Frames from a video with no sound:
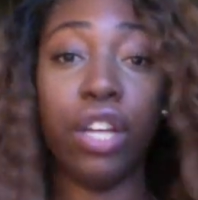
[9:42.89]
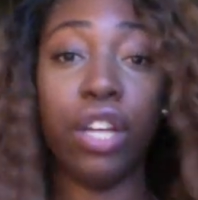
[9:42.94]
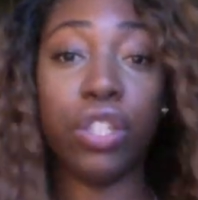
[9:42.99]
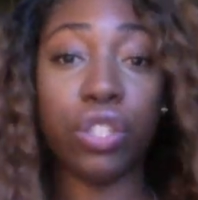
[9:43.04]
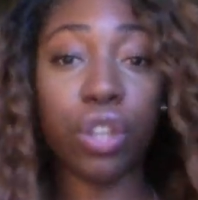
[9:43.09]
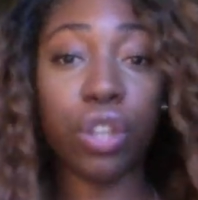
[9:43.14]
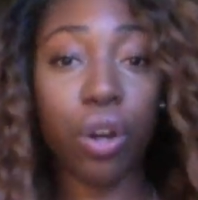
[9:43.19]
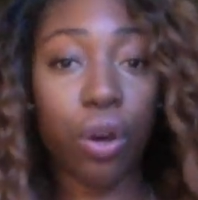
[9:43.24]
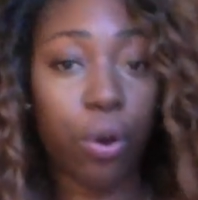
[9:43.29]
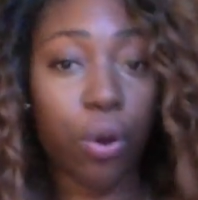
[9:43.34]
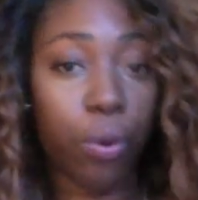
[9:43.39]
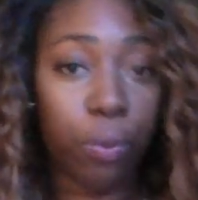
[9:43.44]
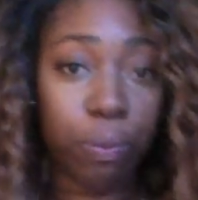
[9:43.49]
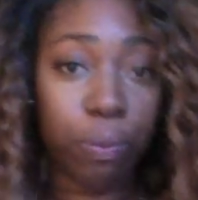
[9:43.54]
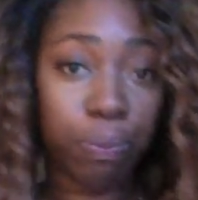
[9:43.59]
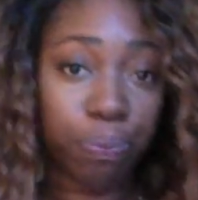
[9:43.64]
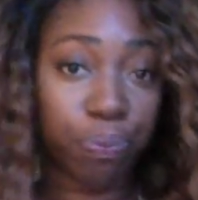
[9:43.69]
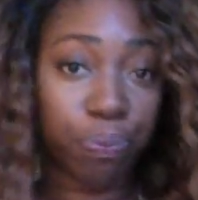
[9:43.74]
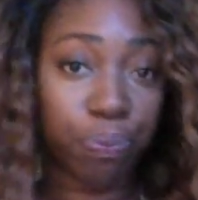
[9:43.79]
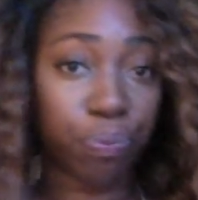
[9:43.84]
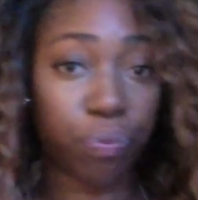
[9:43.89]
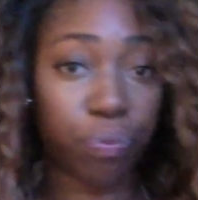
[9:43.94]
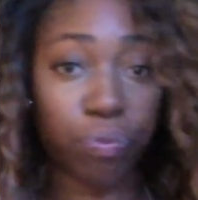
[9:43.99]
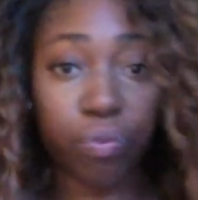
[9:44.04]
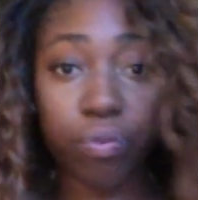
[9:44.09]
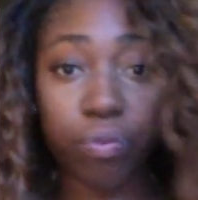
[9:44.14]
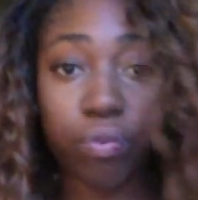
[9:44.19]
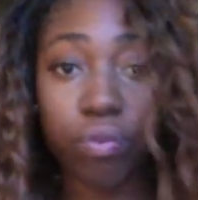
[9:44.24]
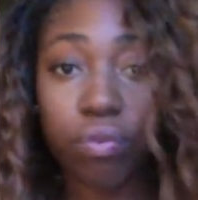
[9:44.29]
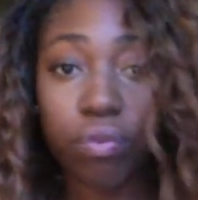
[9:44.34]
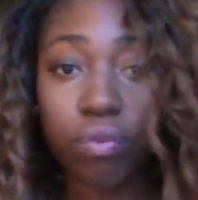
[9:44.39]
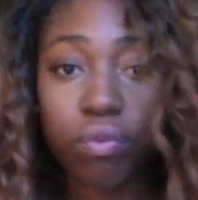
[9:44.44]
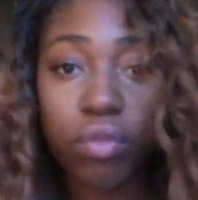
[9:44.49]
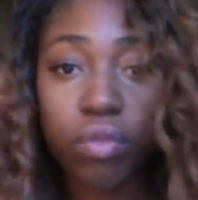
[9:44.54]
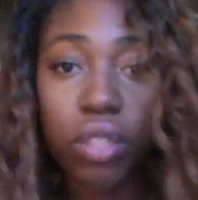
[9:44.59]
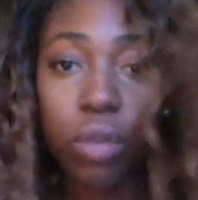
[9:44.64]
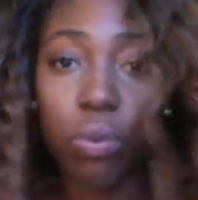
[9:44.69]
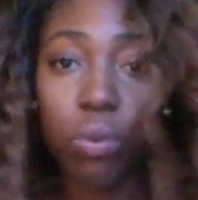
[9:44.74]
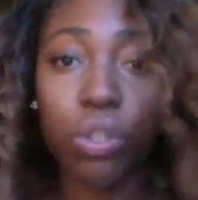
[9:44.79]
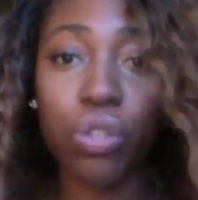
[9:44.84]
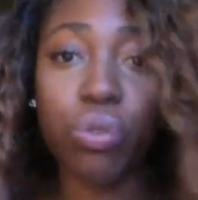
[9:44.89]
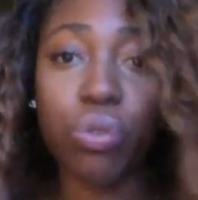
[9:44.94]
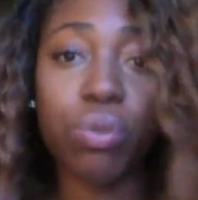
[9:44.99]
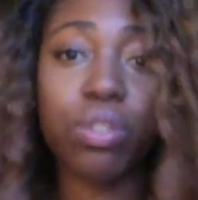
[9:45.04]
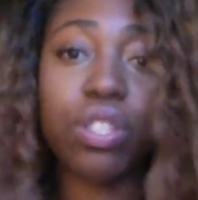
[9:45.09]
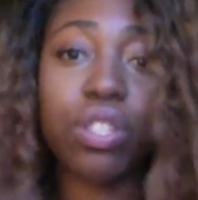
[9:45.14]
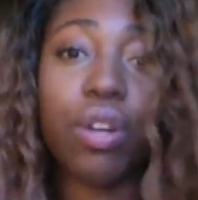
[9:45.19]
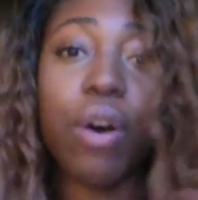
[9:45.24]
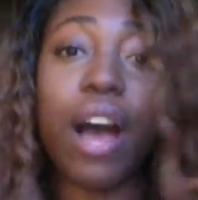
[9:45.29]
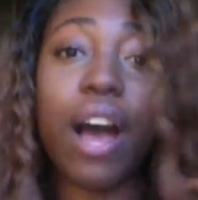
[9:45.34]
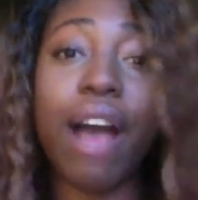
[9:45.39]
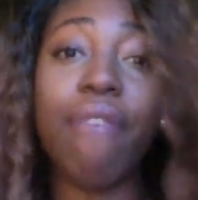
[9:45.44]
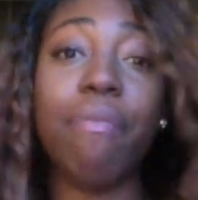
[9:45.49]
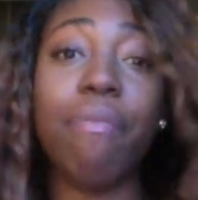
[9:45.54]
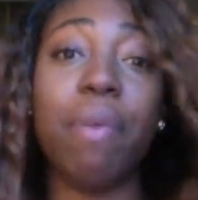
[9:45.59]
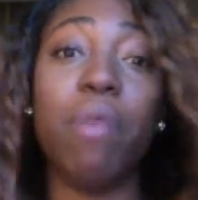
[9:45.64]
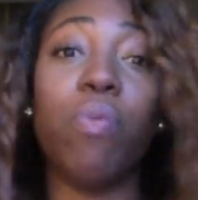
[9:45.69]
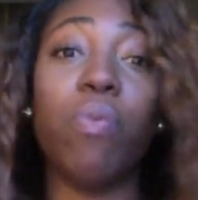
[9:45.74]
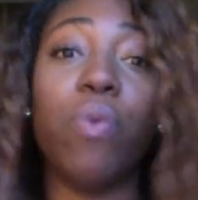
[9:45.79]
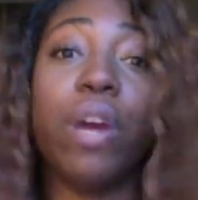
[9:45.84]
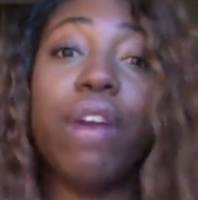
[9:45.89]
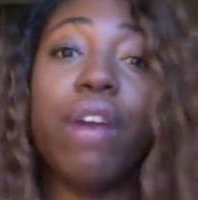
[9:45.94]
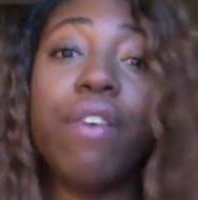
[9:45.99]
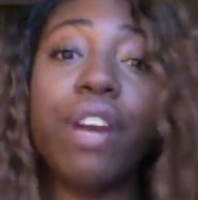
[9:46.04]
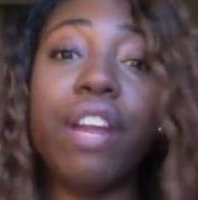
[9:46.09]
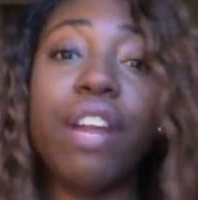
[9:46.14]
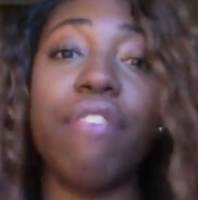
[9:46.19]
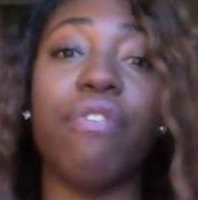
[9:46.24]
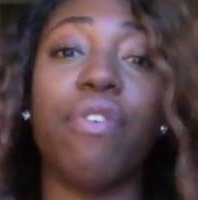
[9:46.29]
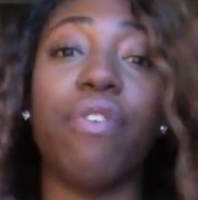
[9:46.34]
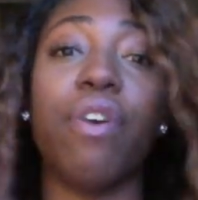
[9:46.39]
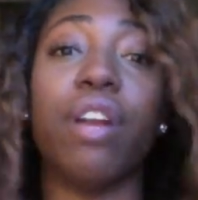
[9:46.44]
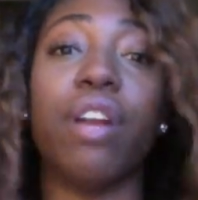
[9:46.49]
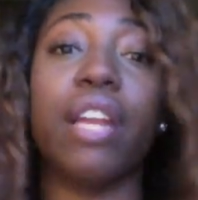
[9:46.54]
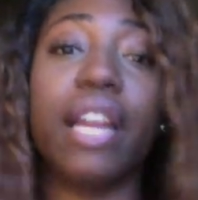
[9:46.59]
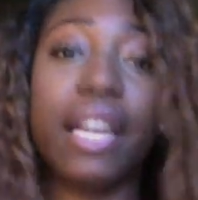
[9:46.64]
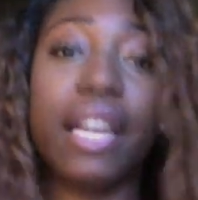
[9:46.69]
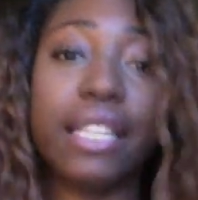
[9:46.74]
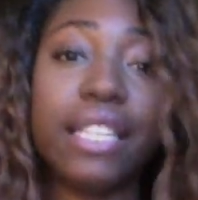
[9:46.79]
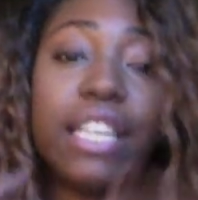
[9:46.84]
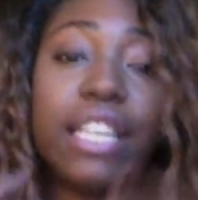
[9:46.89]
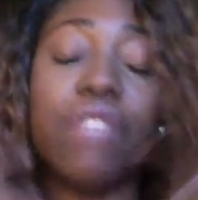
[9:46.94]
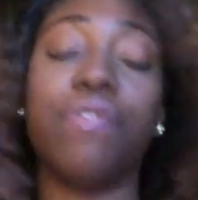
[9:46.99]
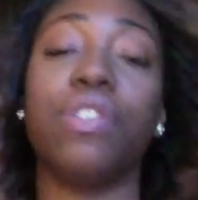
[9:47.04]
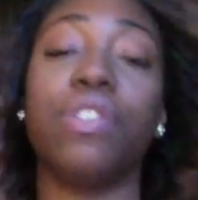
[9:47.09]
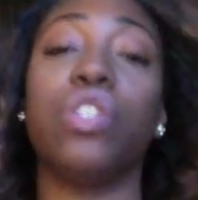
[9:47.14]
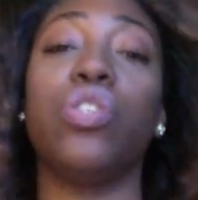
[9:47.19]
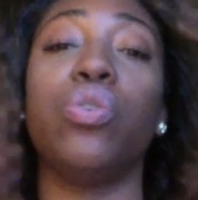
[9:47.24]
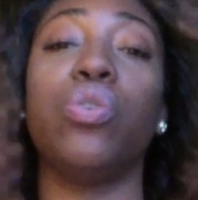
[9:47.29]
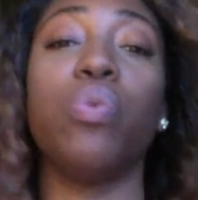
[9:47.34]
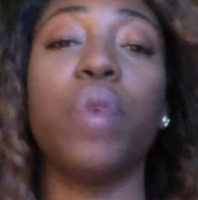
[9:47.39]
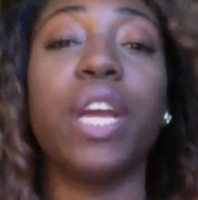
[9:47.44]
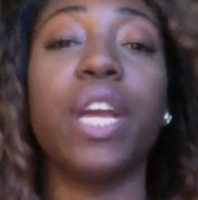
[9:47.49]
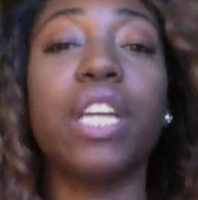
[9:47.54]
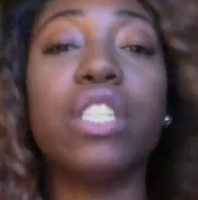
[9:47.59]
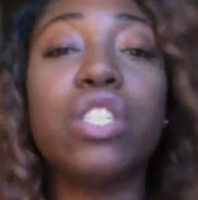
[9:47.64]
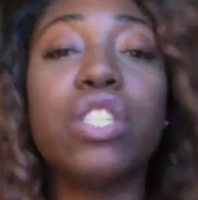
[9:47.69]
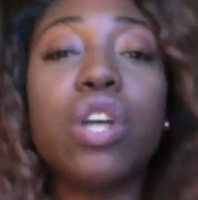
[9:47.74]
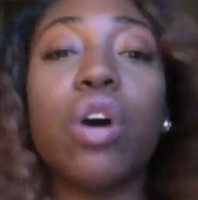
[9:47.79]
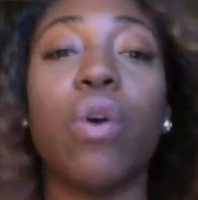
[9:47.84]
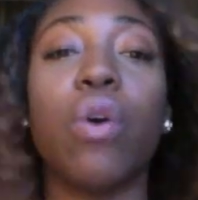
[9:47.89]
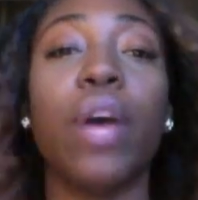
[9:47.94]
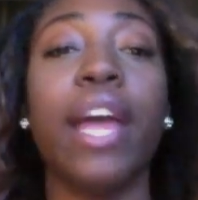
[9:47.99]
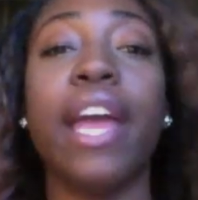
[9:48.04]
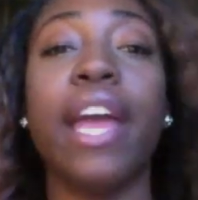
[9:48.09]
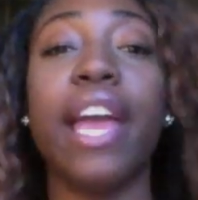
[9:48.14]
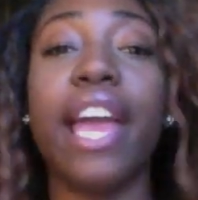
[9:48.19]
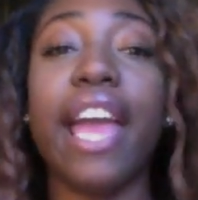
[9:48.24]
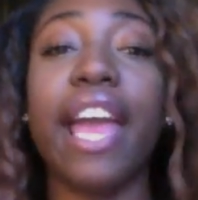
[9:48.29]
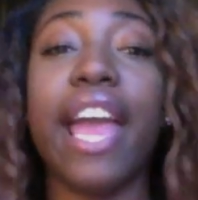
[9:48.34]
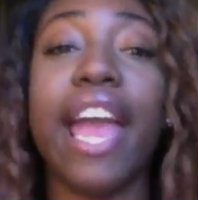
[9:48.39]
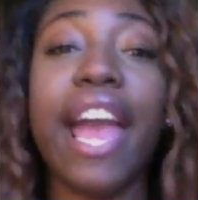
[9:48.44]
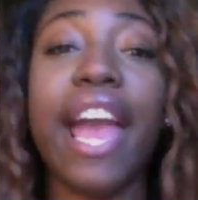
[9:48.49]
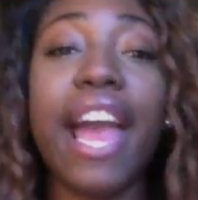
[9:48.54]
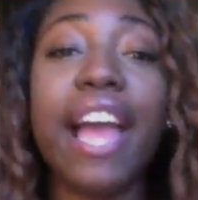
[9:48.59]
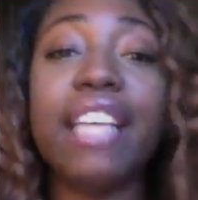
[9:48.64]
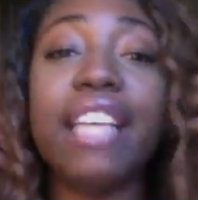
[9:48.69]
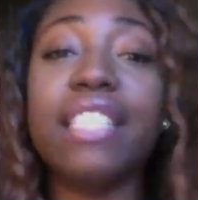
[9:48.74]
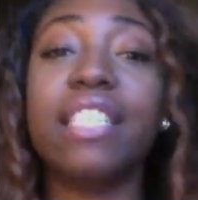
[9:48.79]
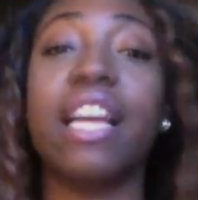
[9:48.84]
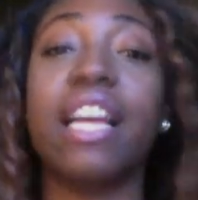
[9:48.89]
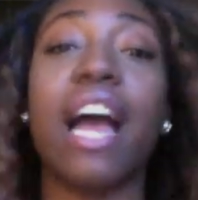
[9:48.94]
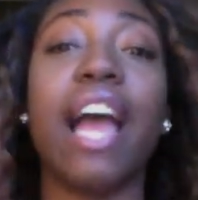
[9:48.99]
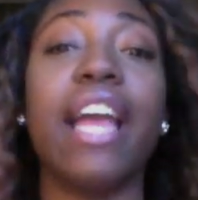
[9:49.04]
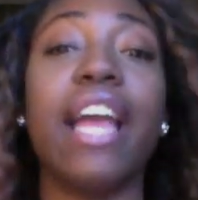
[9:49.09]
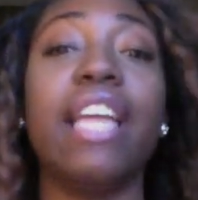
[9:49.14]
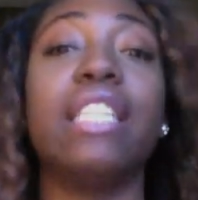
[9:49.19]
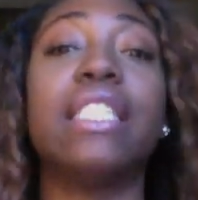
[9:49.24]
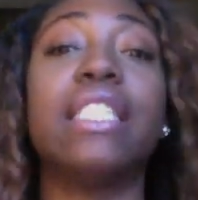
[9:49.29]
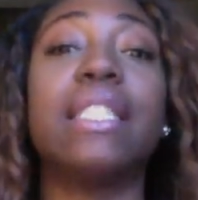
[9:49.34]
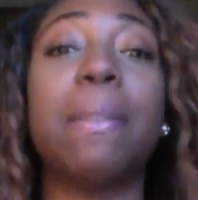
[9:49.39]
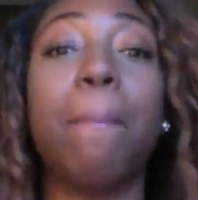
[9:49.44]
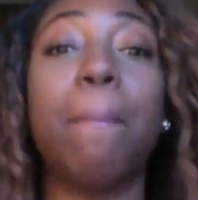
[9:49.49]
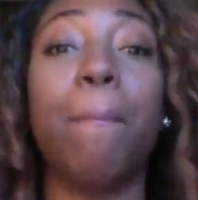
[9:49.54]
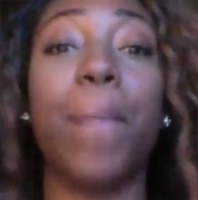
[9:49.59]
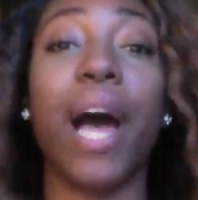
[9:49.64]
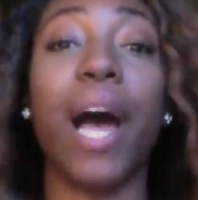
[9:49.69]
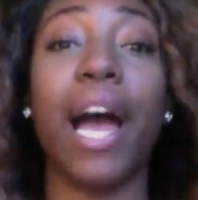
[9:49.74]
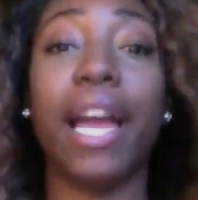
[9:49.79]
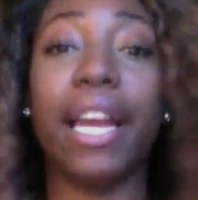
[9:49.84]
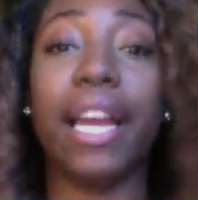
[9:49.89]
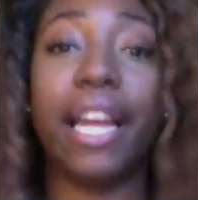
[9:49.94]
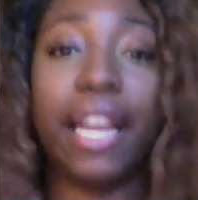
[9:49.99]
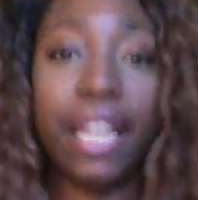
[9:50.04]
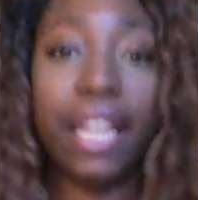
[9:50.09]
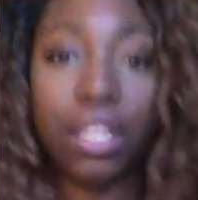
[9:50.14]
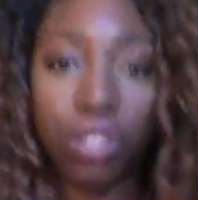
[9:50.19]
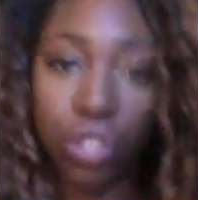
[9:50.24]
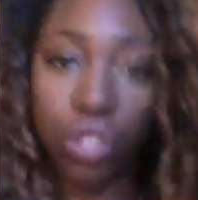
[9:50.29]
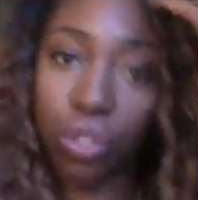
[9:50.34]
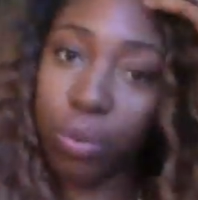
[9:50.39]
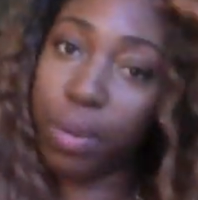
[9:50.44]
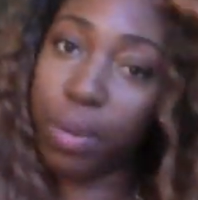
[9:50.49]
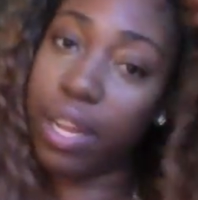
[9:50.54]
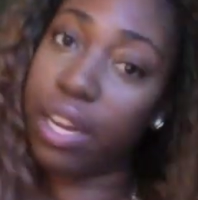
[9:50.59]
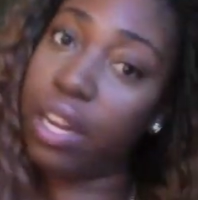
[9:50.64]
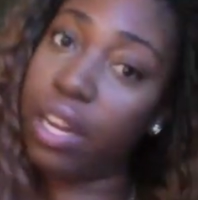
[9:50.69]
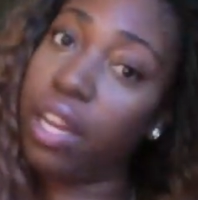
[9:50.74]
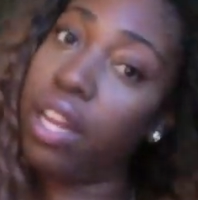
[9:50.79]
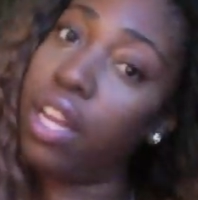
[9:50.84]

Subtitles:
So I've been wearing it for, like I said, for 2 weeks, so it has gotten some body into it.